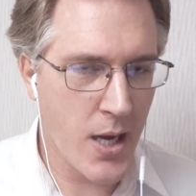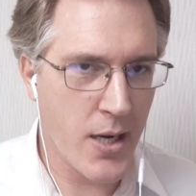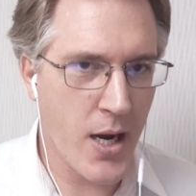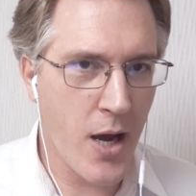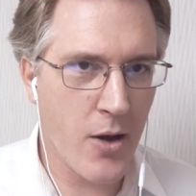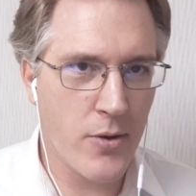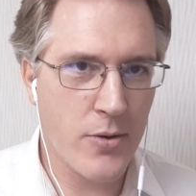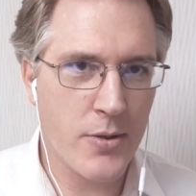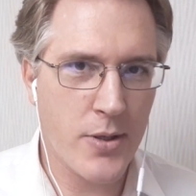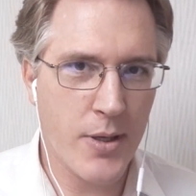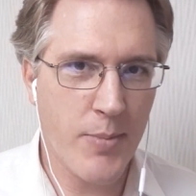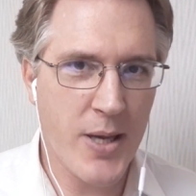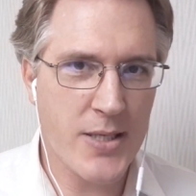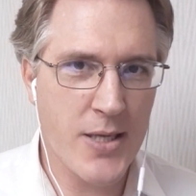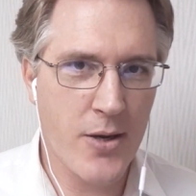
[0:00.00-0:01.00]
Now, it
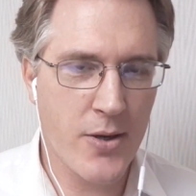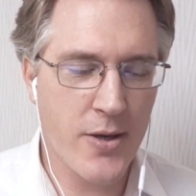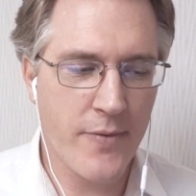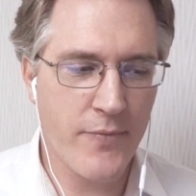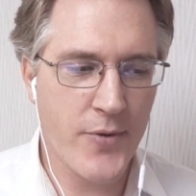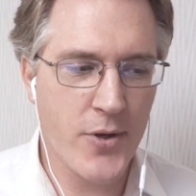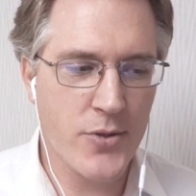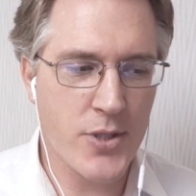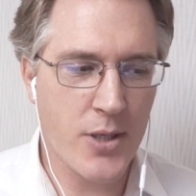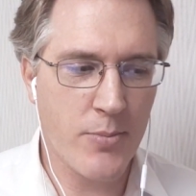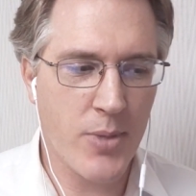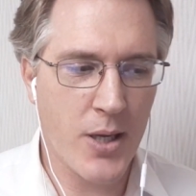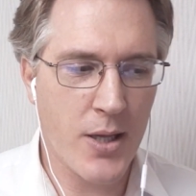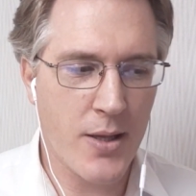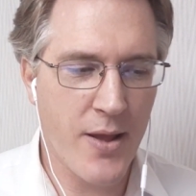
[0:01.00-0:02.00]
may sound confusing,
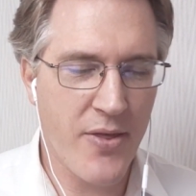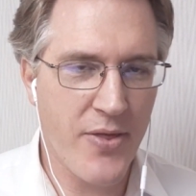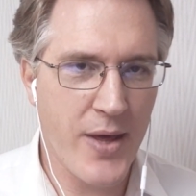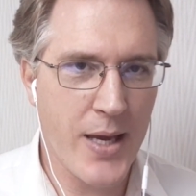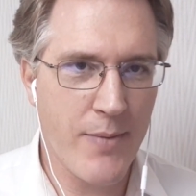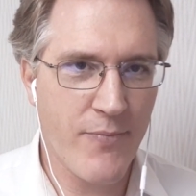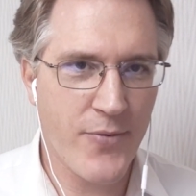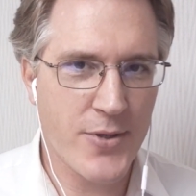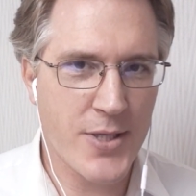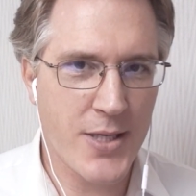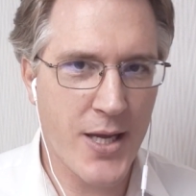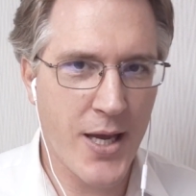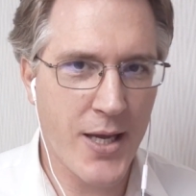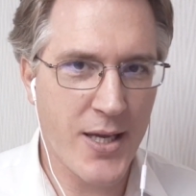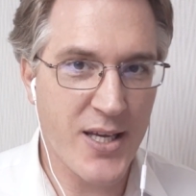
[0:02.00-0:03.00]
but the theme for
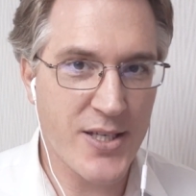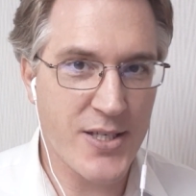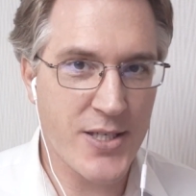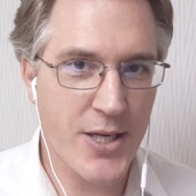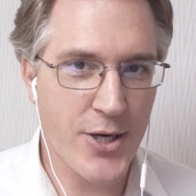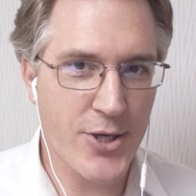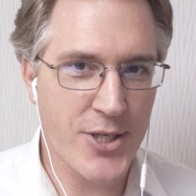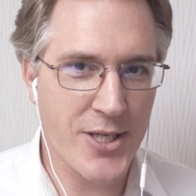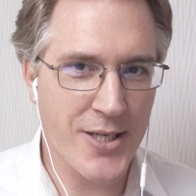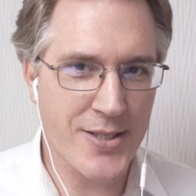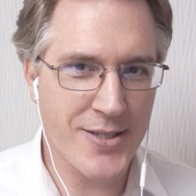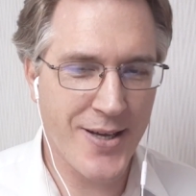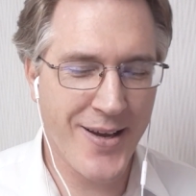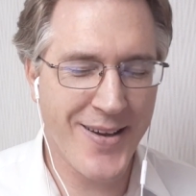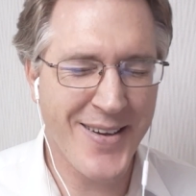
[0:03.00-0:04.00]
today is
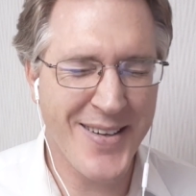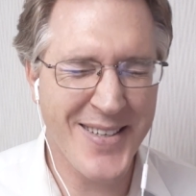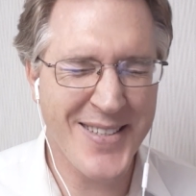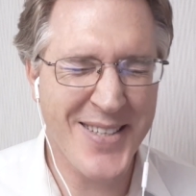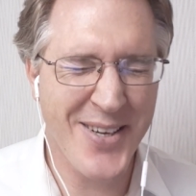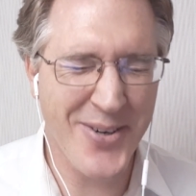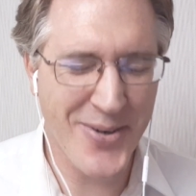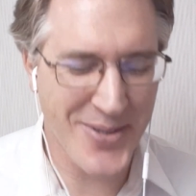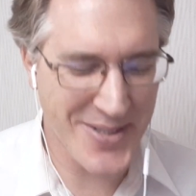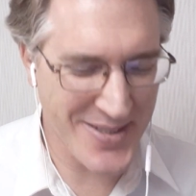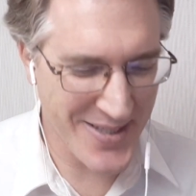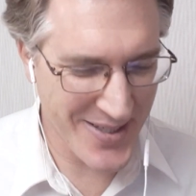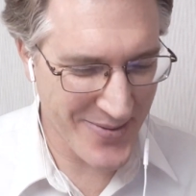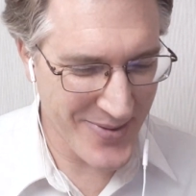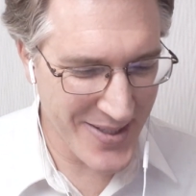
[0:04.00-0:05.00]
synergies. So it's
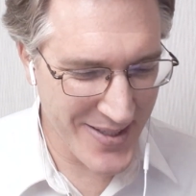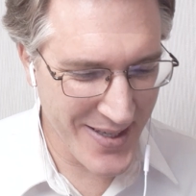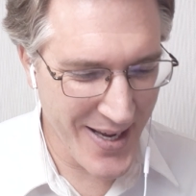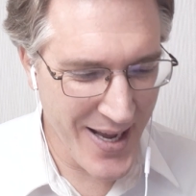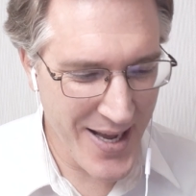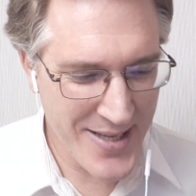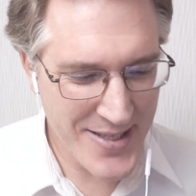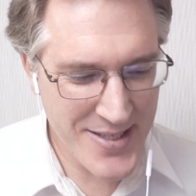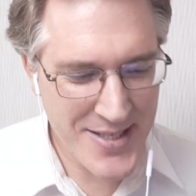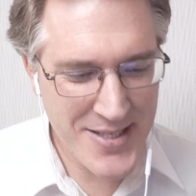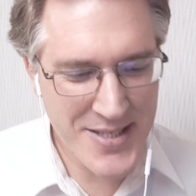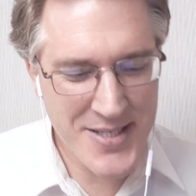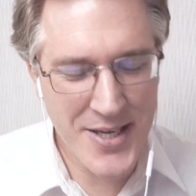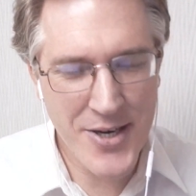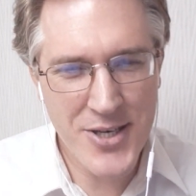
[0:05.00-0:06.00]
like, what? Doesn't
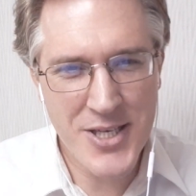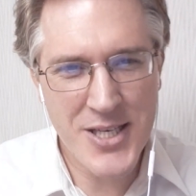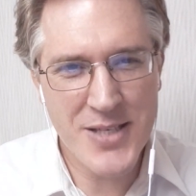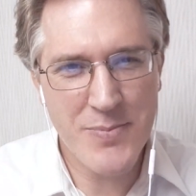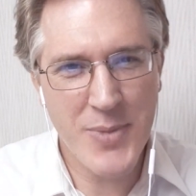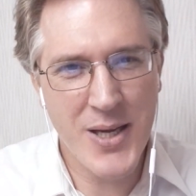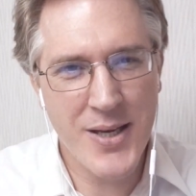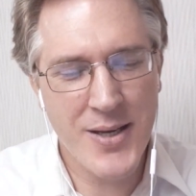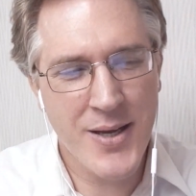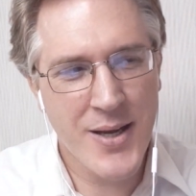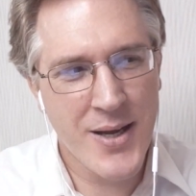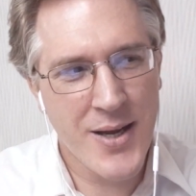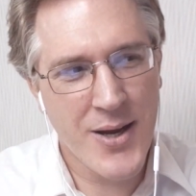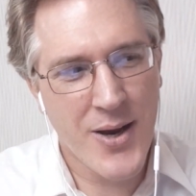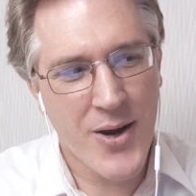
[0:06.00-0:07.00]
synergies mean
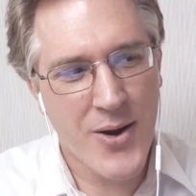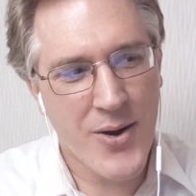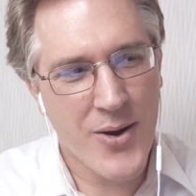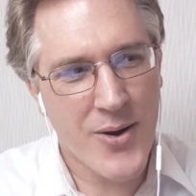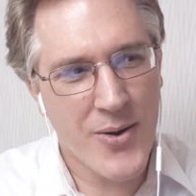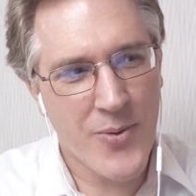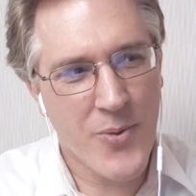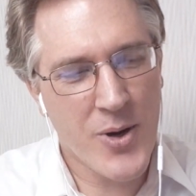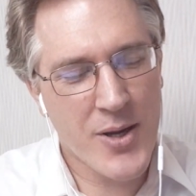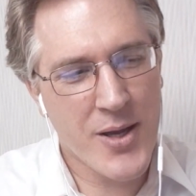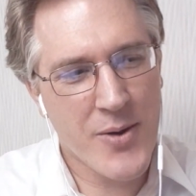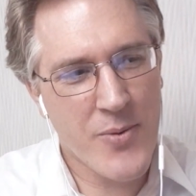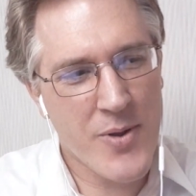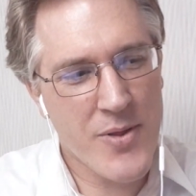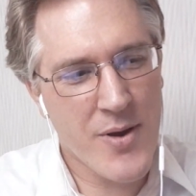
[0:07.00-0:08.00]

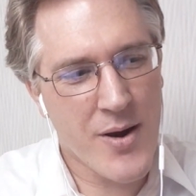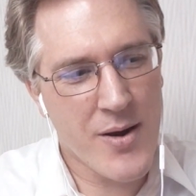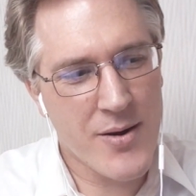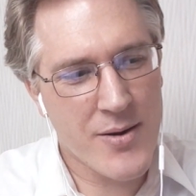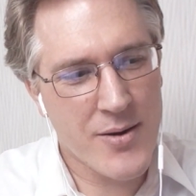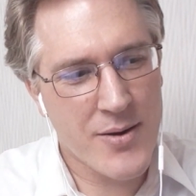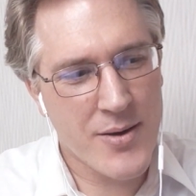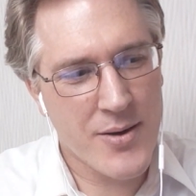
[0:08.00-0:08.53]
working with our